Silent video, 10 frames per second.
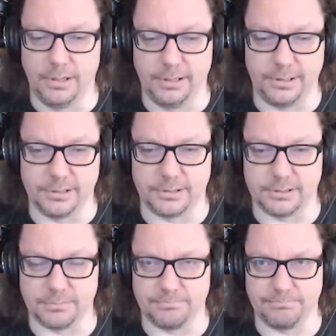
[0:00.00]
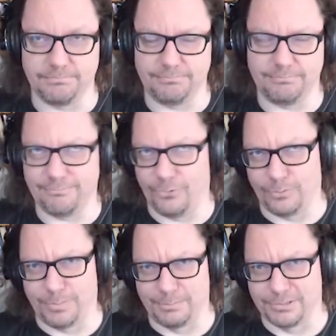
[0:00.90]
it is or
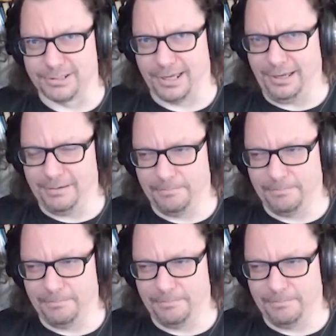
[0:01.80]
by mistake,